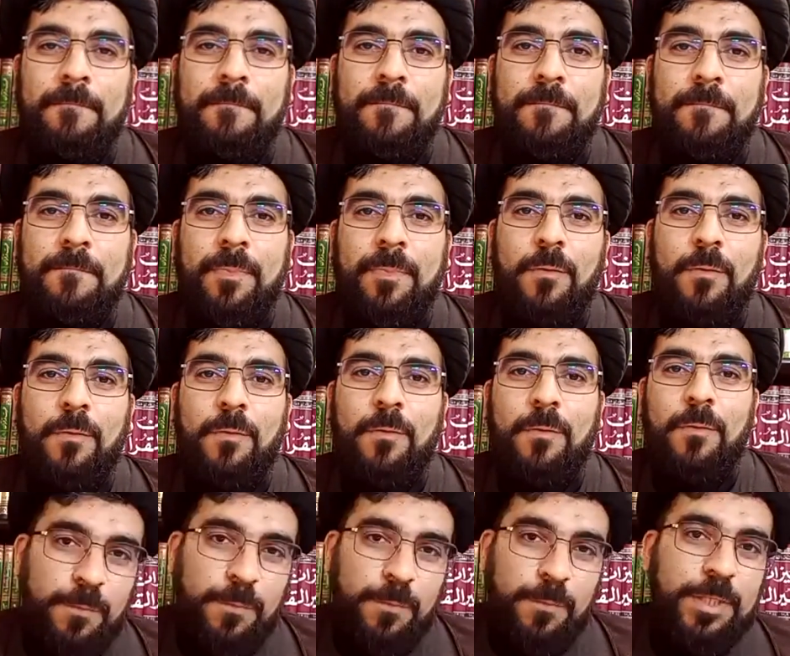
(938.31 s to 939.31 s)
one of my
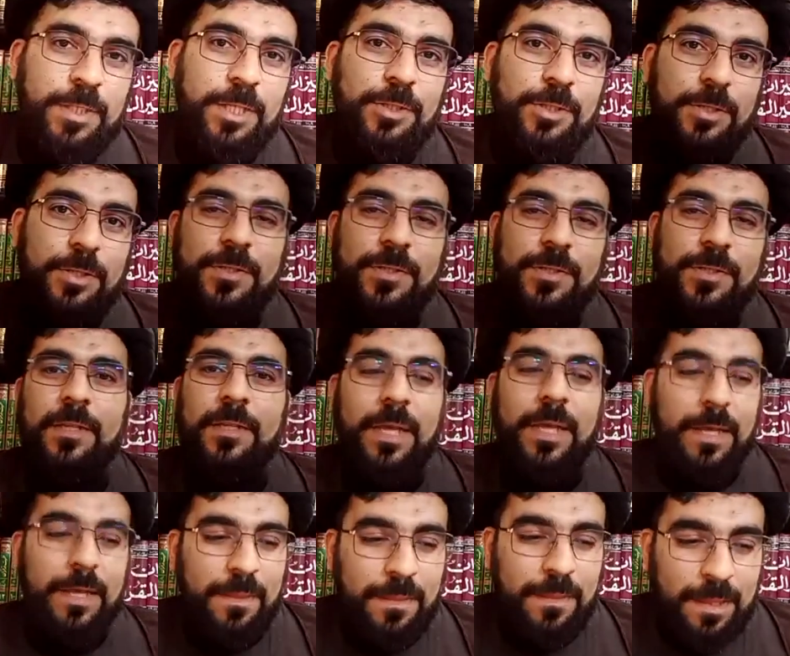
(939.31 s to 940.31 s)
teachers said
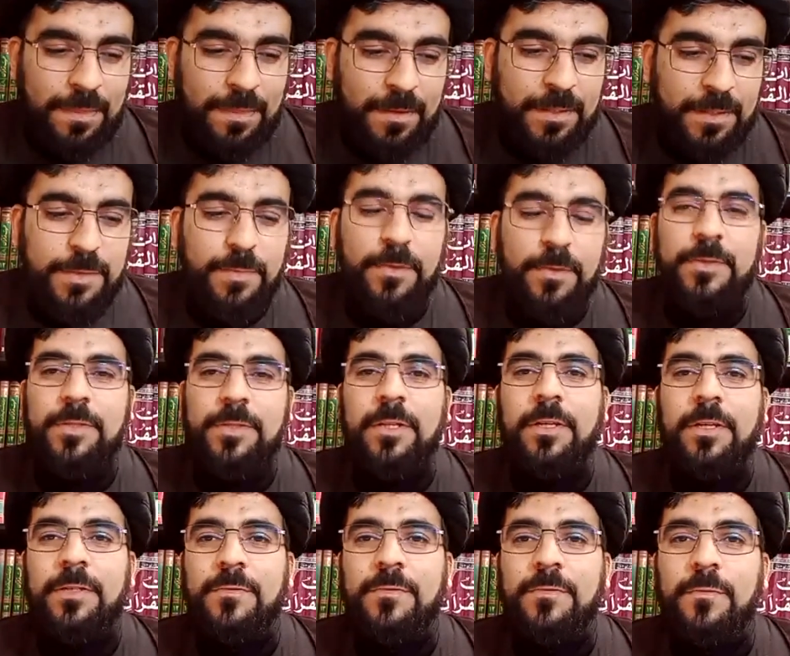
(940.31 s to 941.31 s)
that this person
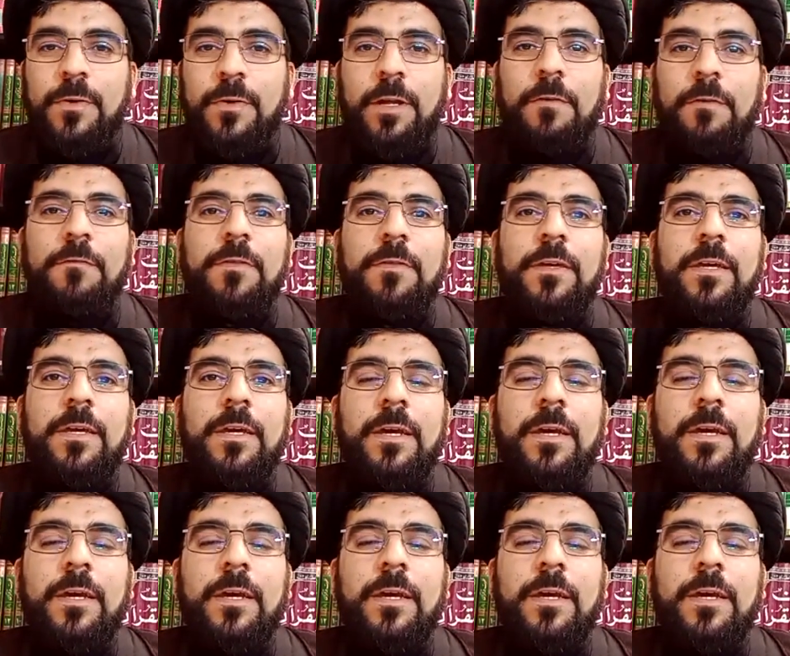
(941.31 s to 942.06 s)
is one of the